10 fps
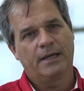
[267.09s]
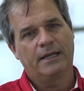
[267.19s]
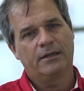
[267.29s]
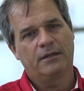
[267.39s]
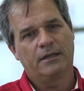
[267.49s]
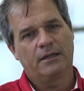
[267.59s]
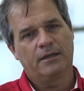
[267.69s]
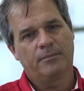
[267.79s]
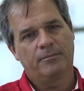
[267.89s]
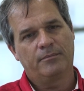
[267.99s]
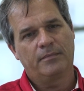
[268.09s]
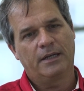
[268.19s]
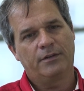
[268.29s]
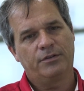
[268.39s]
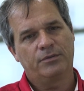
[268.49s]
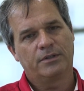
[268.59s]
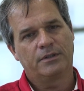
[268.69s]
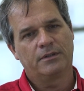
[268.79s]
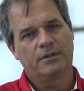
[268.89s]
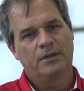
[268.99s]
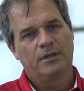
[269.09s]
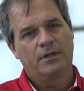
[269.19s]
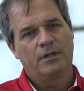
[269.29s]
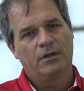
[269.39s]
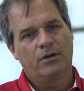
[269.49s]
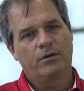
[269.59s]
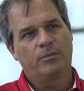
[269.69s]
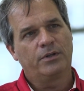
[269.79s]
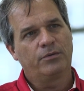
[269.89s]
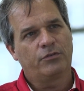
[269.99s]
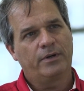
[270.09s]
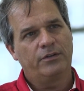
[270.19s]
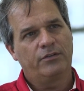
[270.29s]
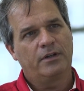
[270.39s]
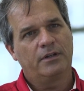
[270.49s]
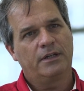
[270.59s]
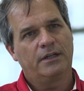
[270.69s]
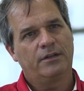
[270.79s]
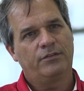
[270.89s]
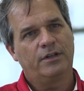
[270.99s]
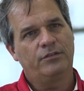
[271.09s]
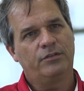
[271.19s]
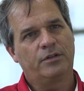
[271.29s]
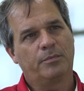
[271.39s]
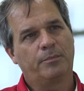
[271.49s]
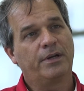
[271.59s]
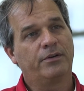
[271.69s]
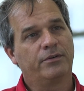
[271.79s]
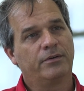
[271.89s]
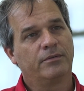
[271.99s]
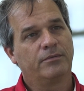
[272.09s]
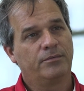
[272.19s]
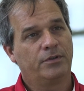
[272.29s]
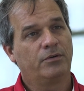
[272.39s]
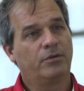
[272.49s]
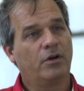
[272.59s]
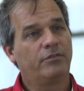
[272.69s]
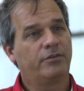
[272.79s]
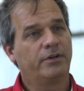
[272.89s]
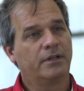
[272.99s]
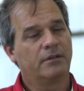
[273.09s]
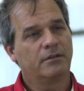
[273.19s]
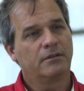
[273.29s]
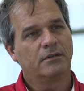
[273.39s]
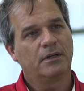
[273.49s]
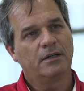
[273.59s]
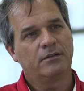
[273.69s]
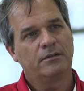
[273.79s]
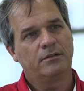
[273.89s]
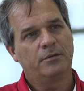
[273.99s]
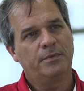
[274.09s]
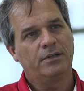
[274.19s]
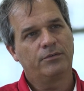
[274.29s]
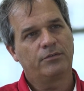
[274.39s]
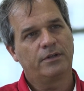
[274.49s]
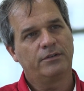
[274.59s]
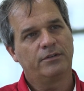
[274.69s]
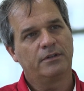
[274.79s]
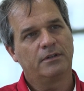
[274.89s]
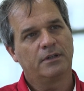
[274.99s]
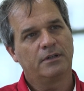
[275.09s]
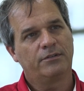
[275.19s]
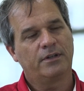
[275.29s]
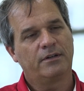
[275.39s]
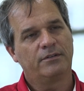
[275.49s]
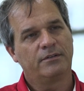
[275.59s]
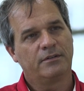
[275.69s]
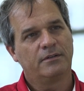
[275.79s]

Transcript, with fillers: and um, and if you can learn what those trends are, then in a sense you can prepare your your own offering uh, to, to meet those trends and, and desires.